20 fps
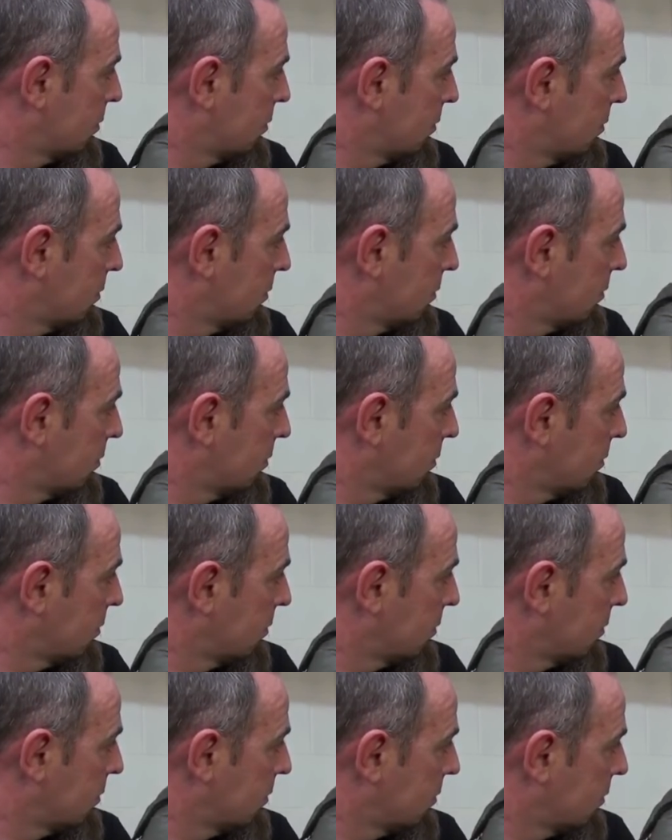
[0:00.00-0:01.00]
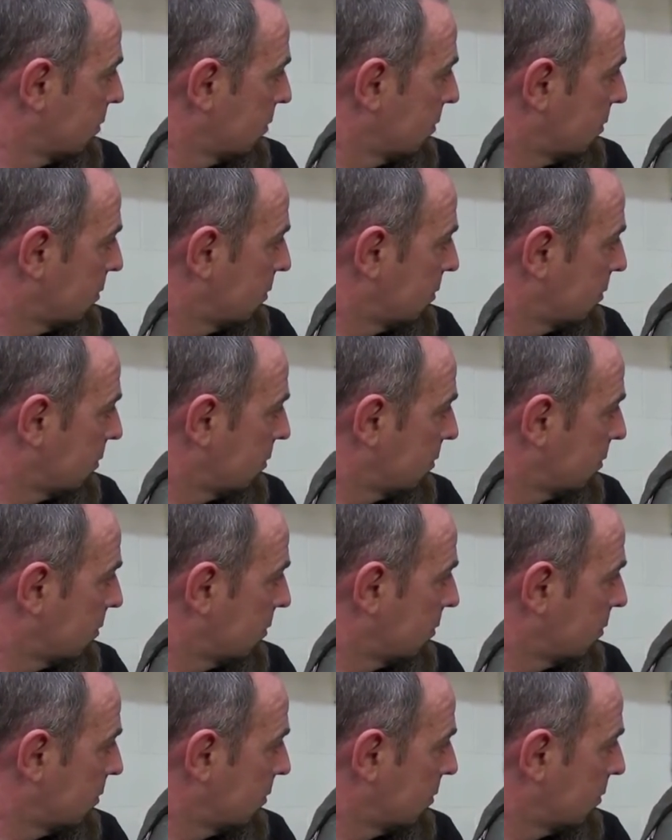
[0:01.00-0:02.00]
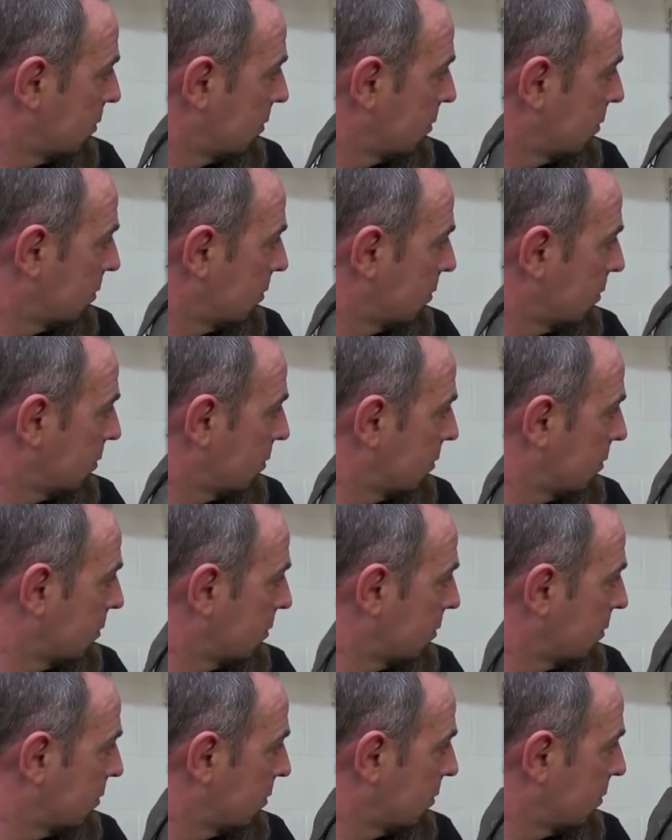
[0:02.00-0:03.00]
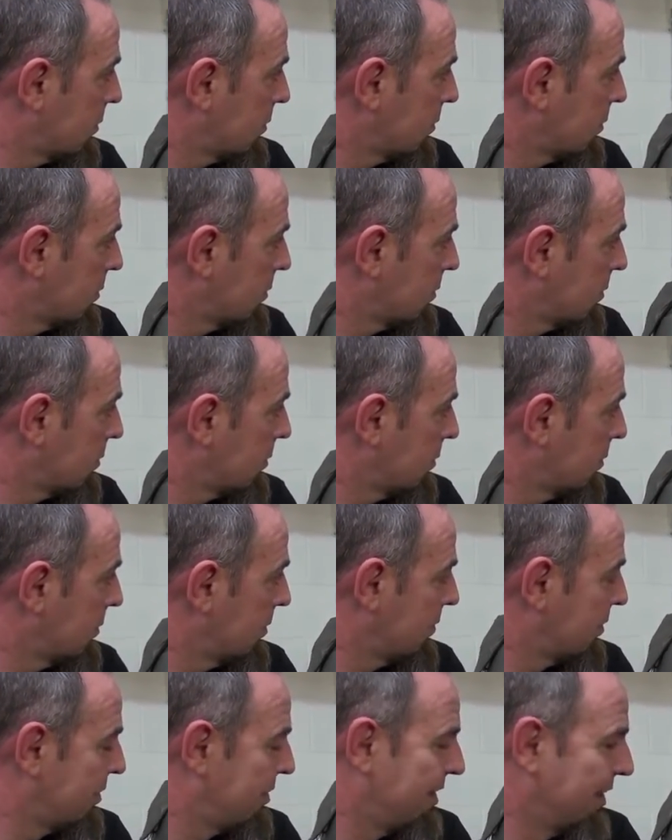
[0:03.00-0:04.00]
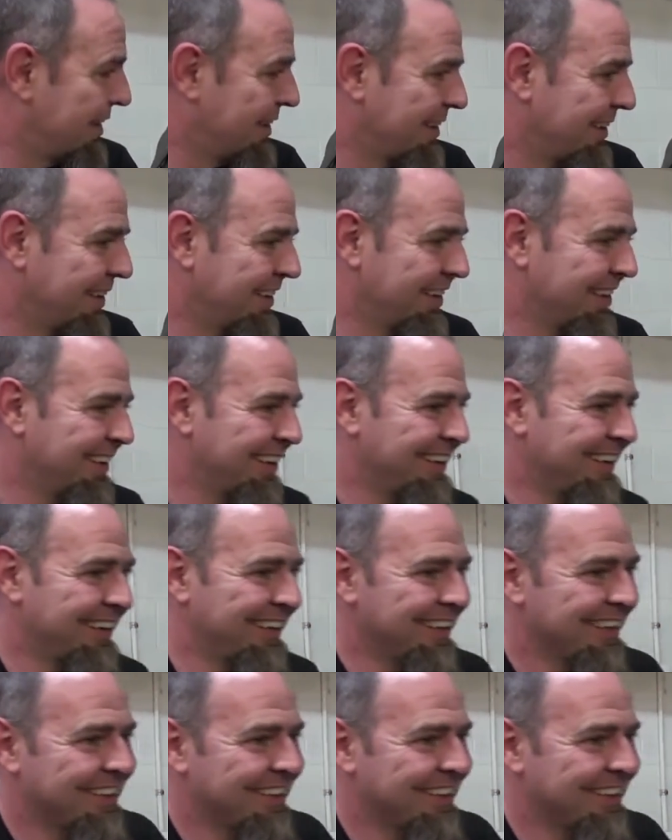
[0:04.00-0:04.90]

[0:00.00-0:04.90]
[no speech]